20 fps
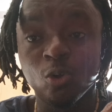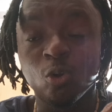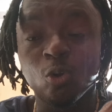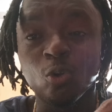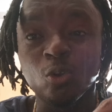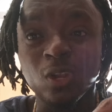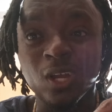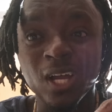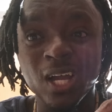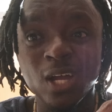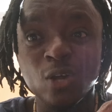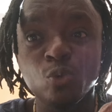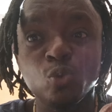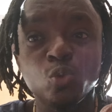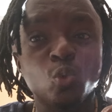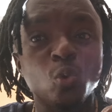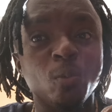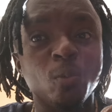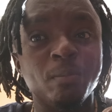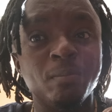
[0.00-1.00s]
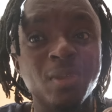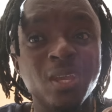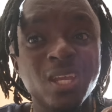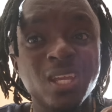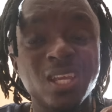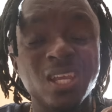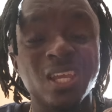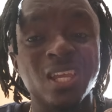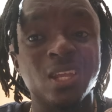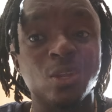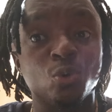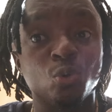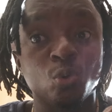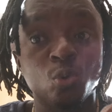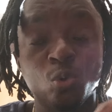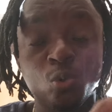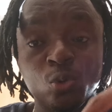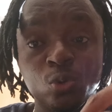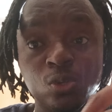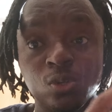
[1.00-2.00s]
on how to make a
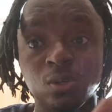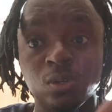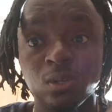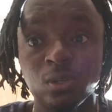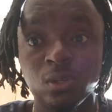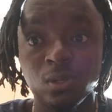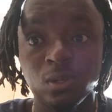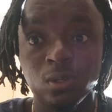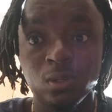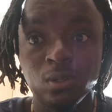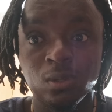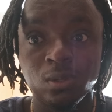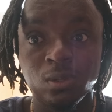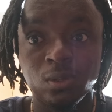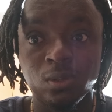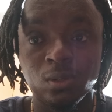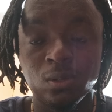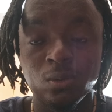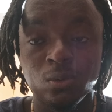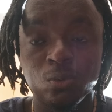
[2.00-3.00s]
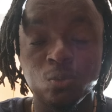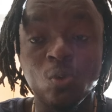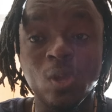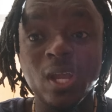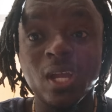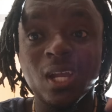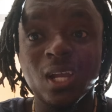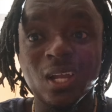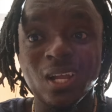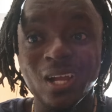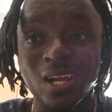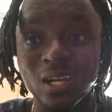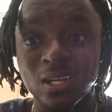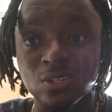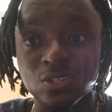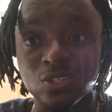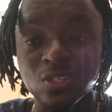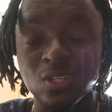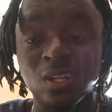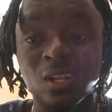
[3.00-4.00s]
road where
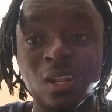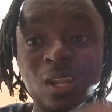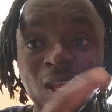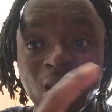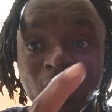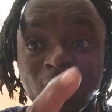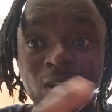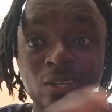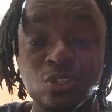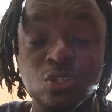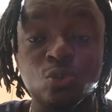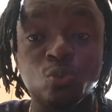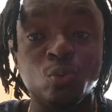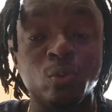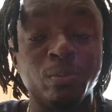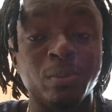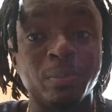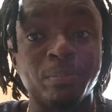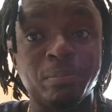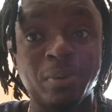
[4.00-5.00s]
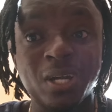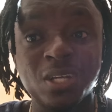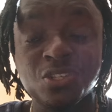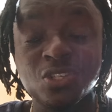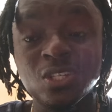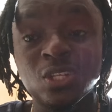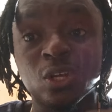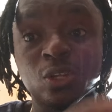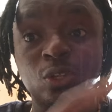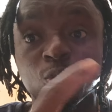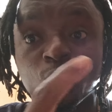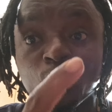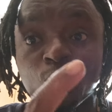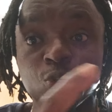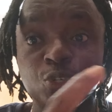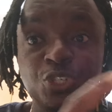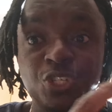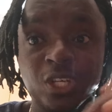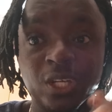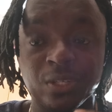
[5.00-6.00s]
cars' legs will be passing an
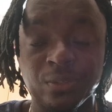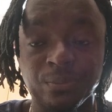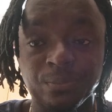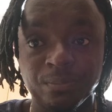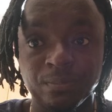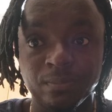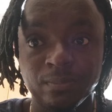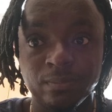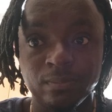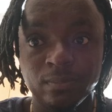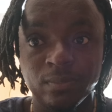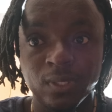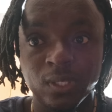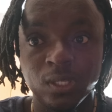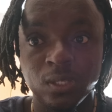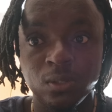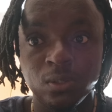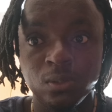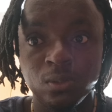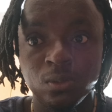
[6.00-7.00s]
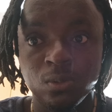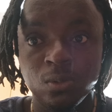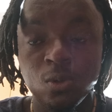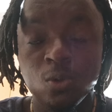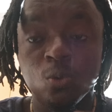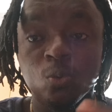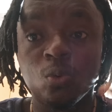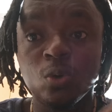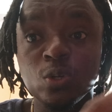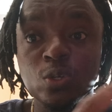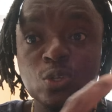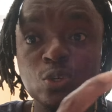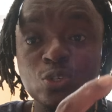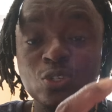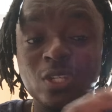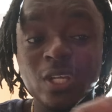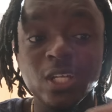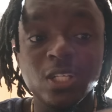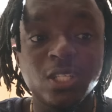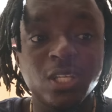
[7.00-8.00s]
ocean. What
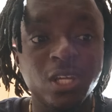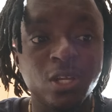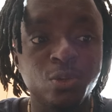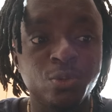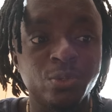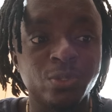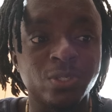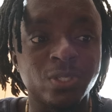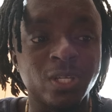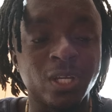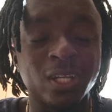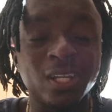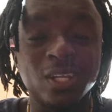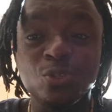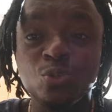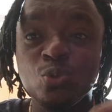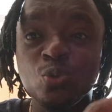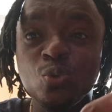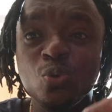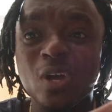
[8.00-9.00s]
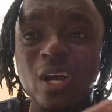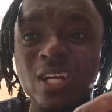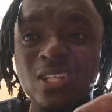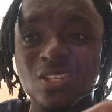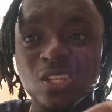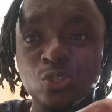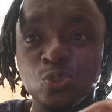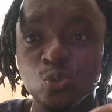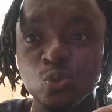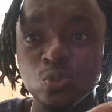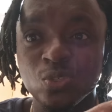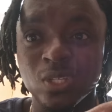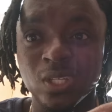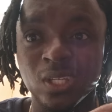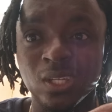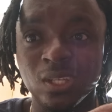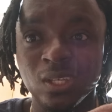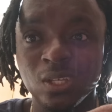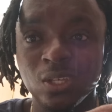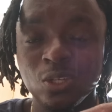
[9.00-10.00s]
does that tell you is that you as a
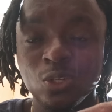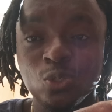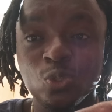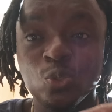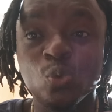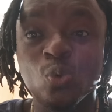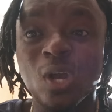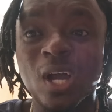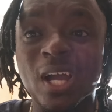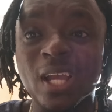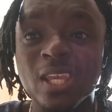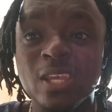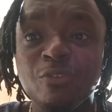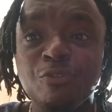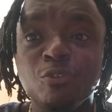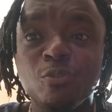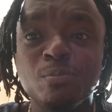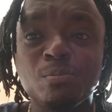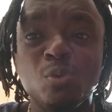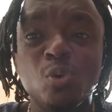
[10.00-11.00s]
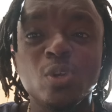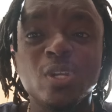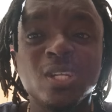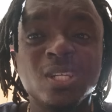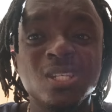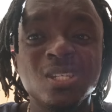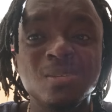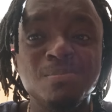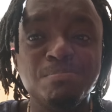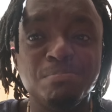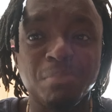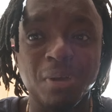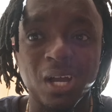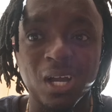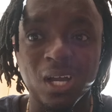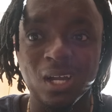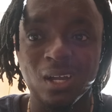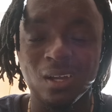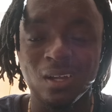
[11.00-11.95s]
chosen, you are even more deeper